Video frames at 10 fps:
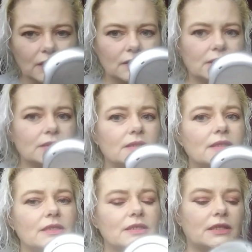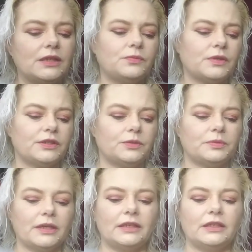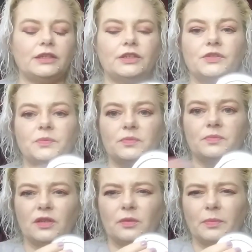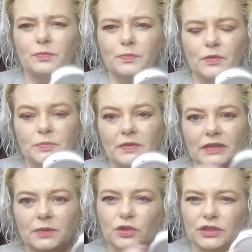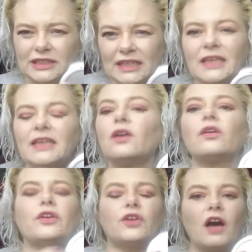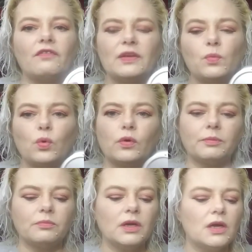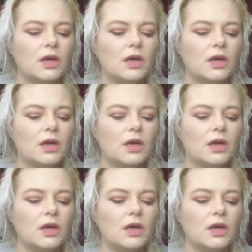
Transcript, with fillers: This is the thing where you plug it in. It's supposed to be able, supposed to be able to keep your tea or your coffee warm.